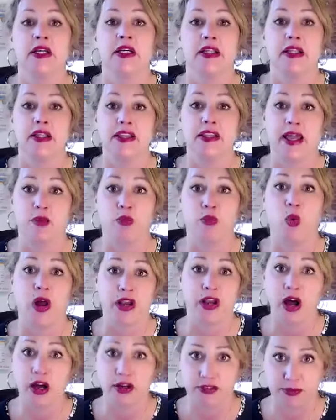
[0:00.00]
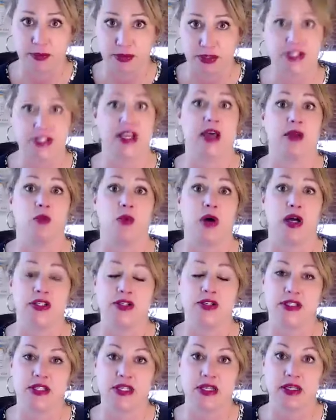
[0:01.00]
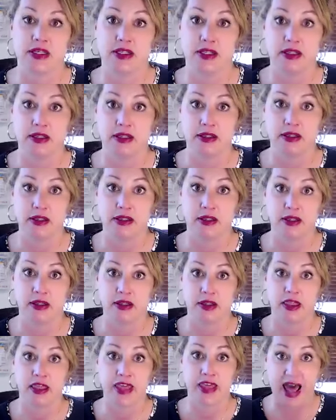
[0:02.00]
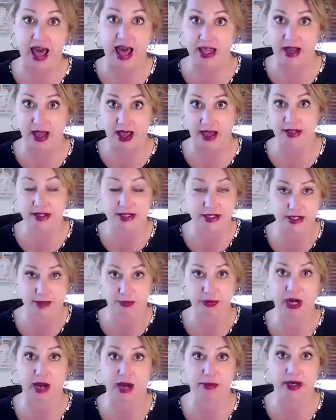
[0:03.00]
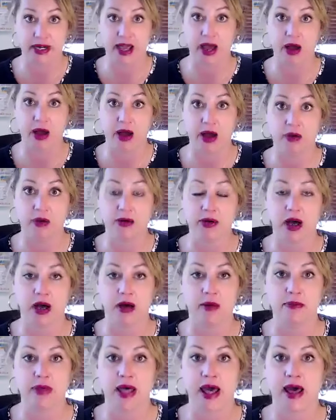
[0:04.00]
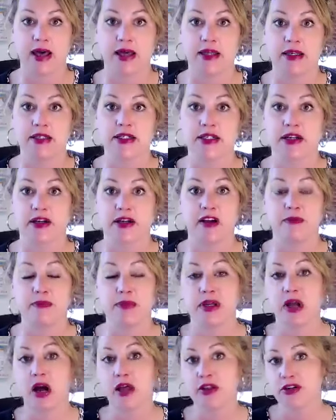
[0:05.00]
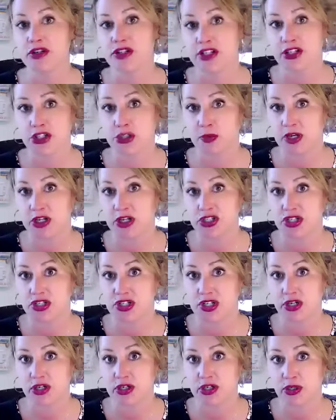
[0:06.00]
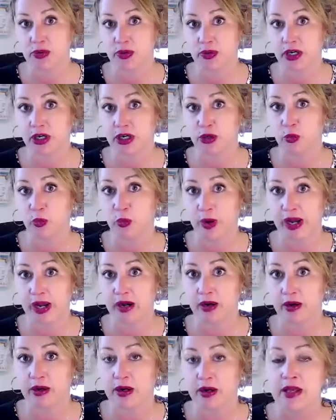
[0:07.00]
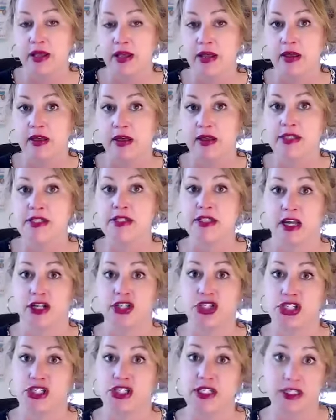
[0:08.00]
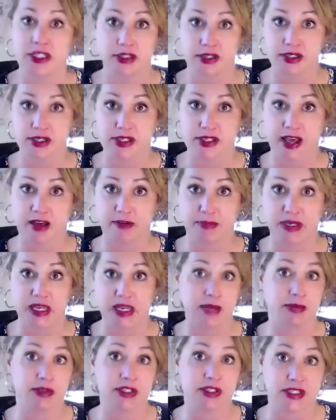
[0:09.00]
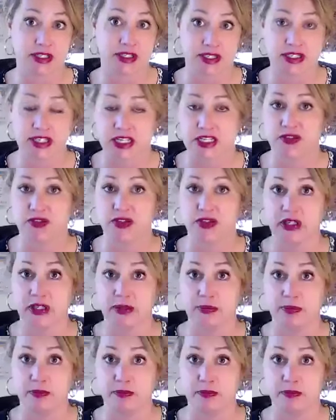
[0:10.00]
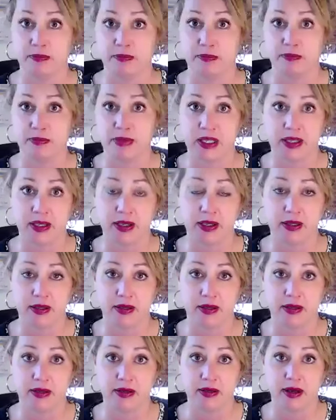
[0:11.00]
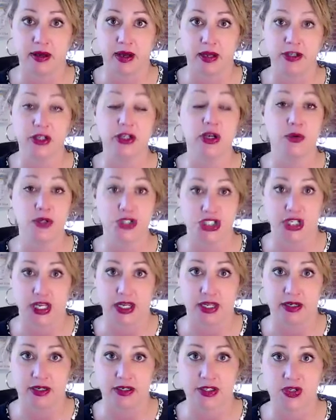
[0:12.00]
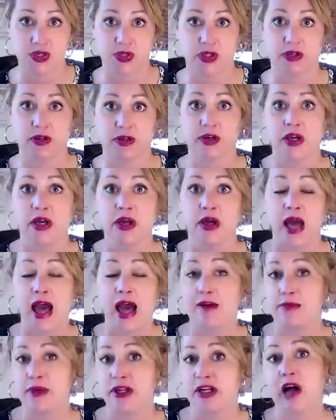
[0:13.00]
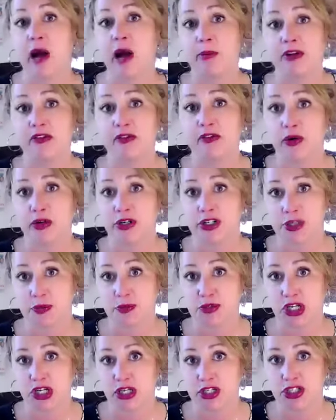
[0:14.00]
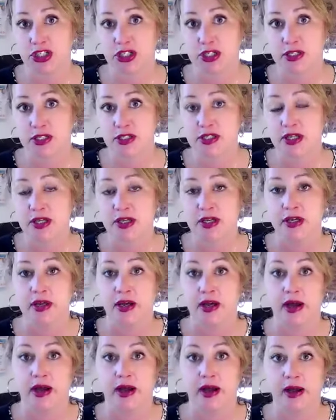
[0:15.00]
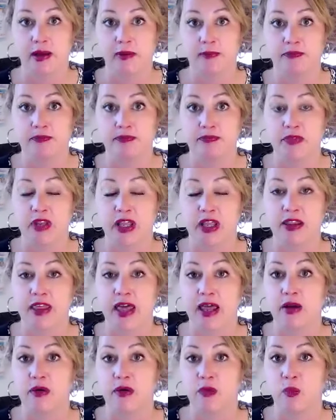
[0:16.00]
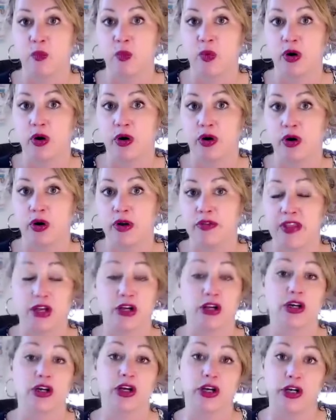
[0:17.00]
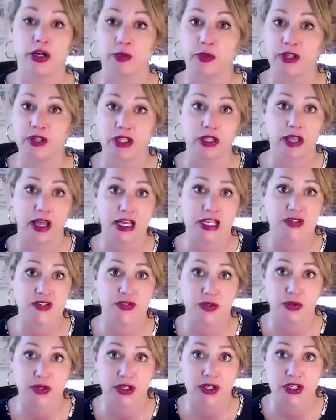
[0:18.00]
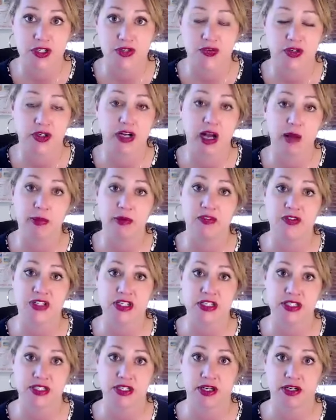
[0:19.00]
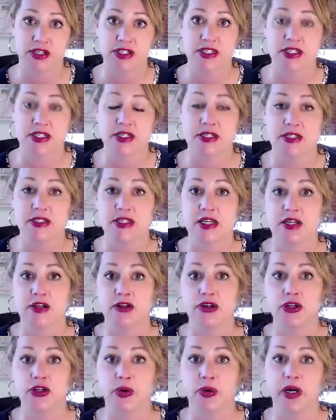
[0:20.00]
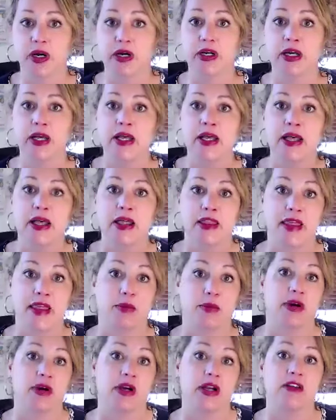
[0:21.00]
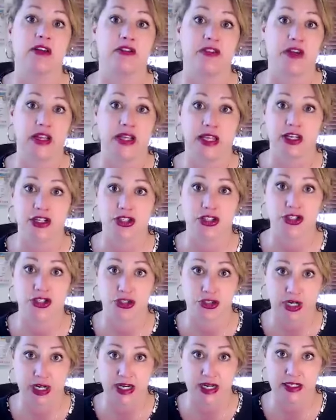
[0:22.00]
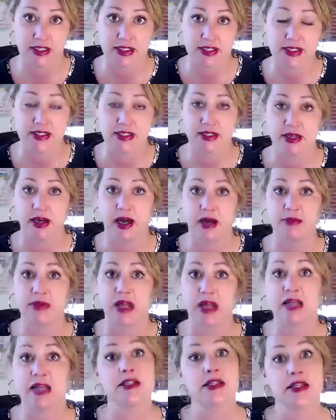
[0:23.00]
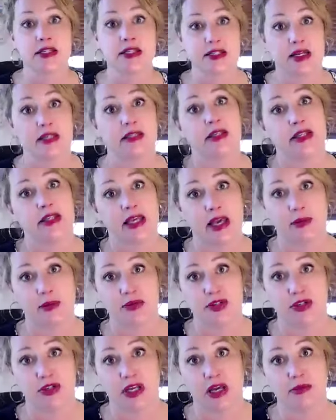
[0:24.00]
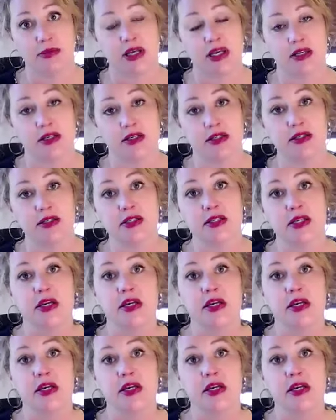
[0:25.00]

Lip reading: They 100% want to see that as the primary outcome. And there have been other situations in New York where such deals have been able to successfully be negotiated. So there have been a couple of ownership changes that occurred within the last few years for a couple of CCRCs in New York that were in financial straits, not to the extent that the Amsterdam is.